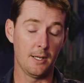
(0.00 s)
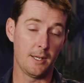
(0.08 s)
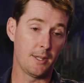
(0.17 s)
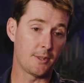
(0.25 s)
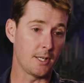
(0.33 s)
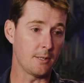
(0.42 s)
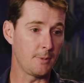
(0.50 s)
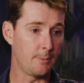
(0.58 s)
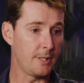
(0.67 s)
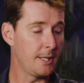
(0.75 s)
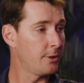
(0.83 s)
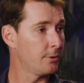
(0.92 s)
He thought
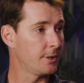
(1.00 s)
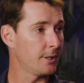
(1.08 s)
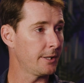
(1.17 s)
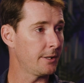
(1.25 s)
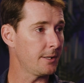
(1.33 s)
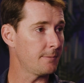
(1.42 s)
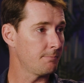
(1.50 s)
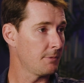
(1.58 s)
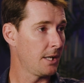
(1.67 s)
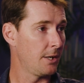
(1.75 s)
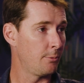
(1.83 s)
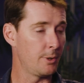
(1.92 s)
maybe he could clear it,
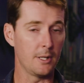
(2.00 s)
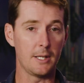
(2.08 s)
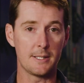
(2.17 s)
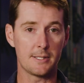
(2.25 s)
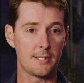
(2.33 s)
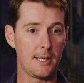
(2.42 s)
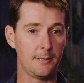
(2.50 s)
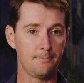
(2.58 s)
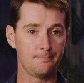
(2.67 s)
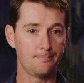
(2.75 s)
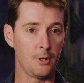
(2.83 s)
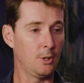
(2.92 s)
realized that
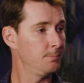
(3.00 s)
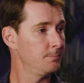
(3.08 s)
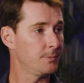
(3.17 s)
nope,